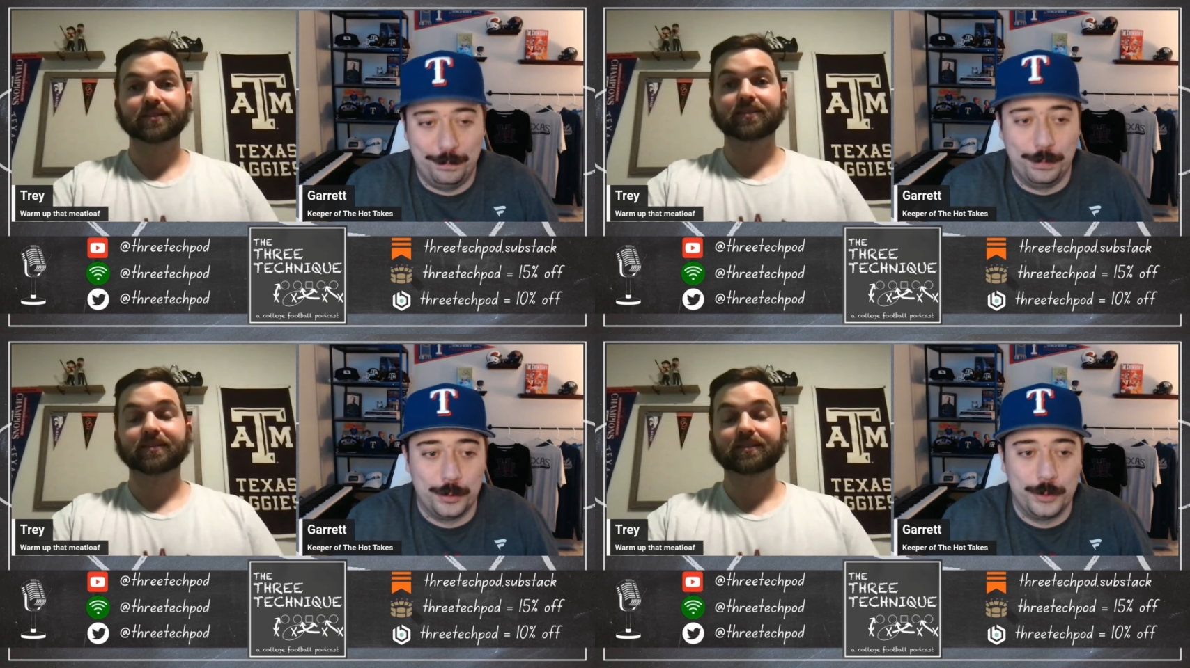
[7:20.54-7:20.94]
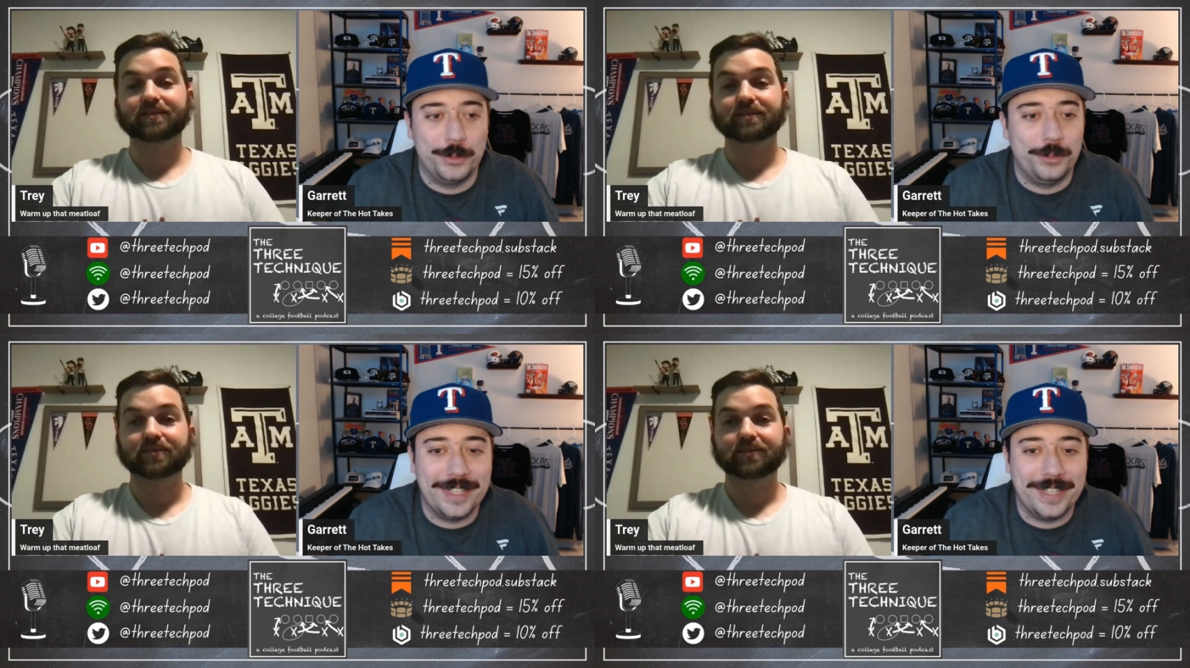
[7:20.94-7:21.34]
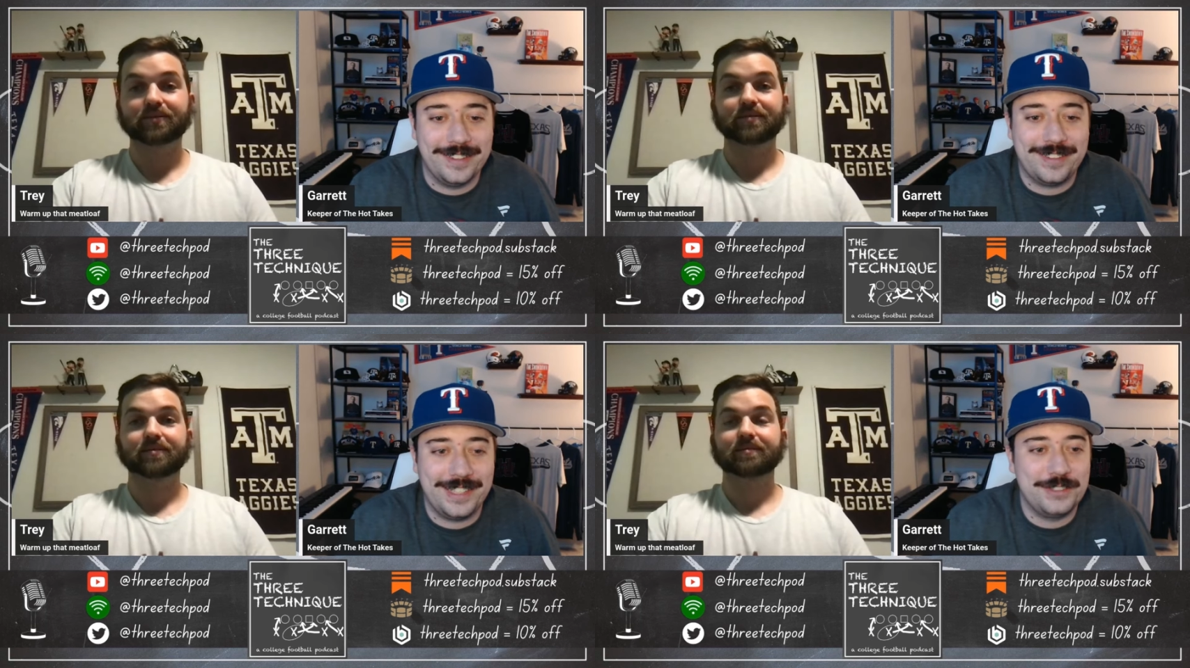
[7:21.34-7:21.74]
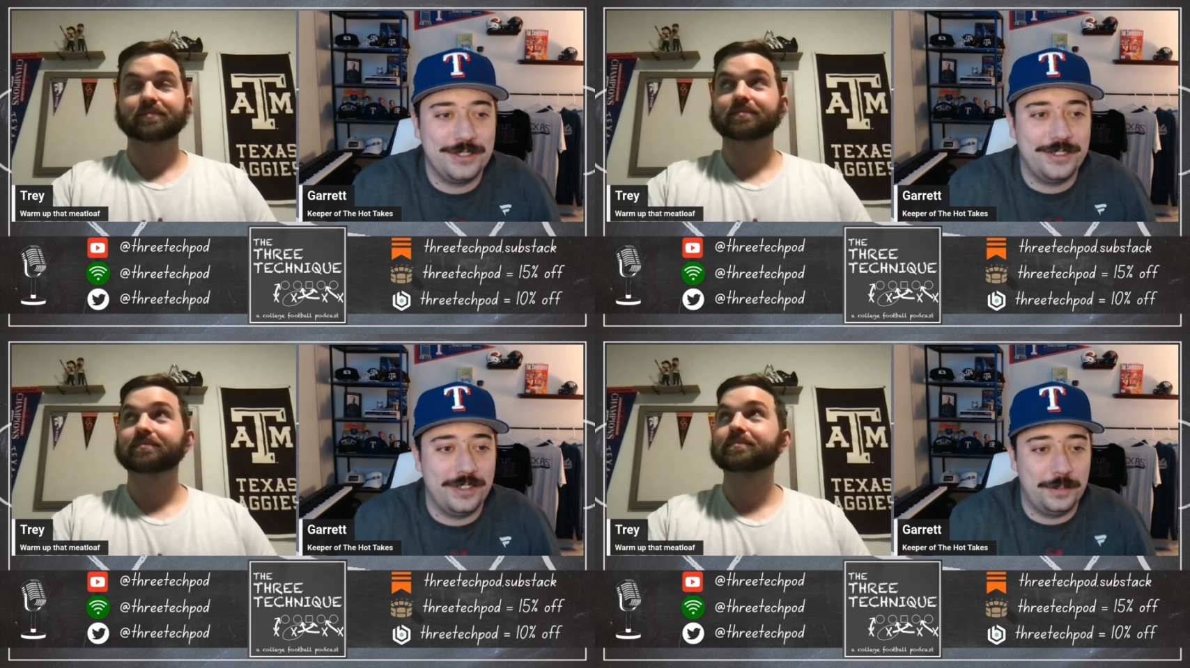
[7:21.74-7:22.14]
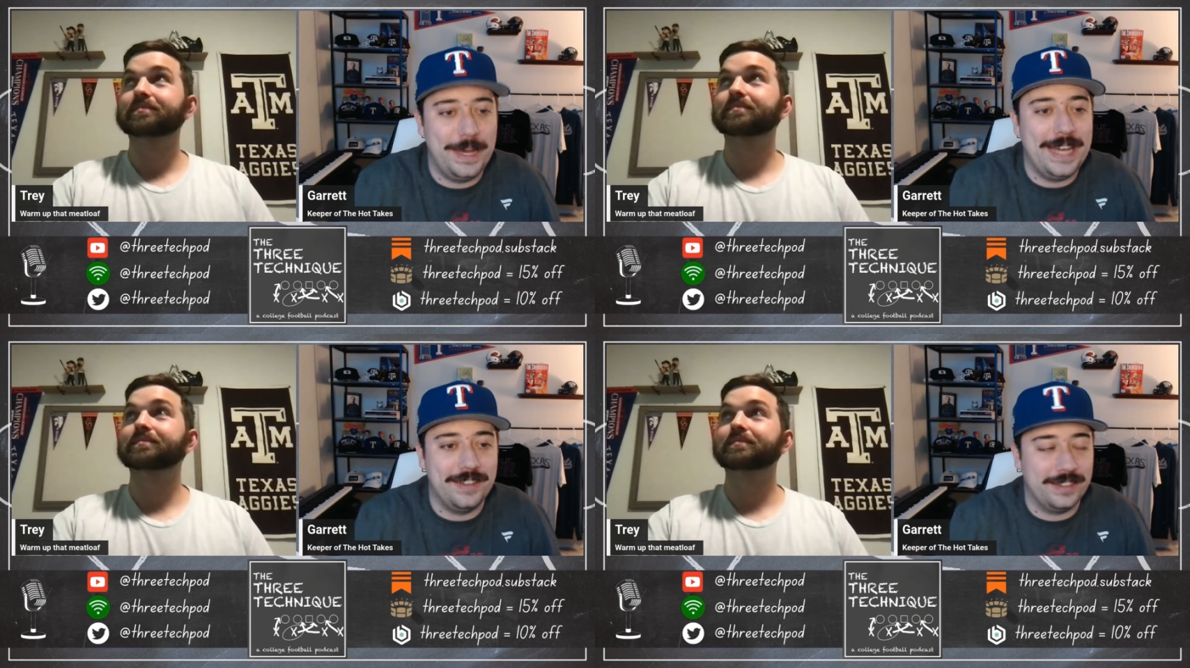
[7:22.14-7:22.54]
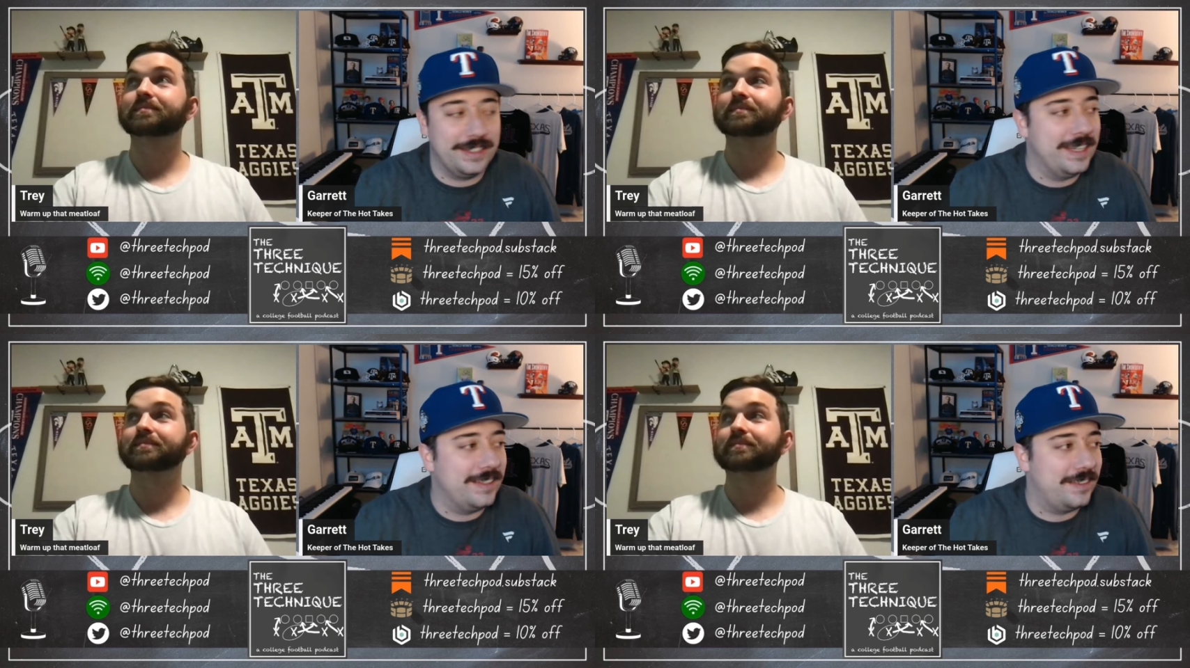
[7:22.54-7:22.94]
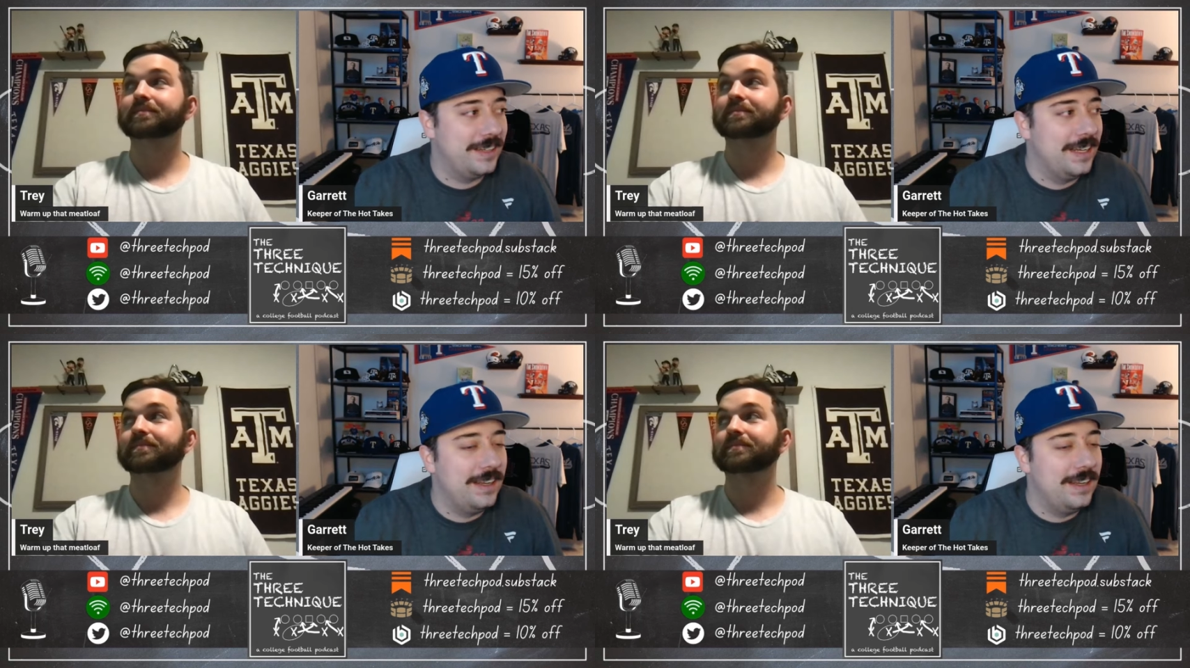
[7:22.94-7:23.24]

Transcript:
Speaker 1: brutal, man. This schedule is as bad as it gets.